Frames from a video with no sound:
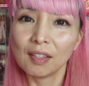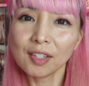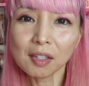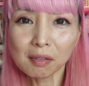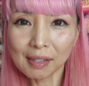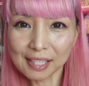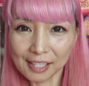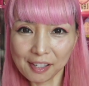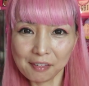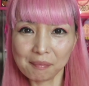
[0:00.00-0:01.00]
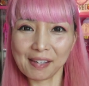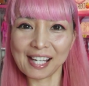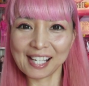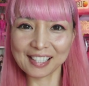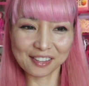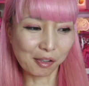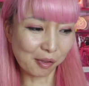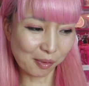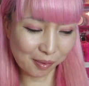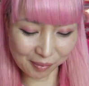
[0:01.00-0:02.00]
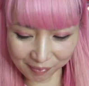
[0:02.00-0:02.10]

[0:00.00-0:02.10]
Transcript: so I came back home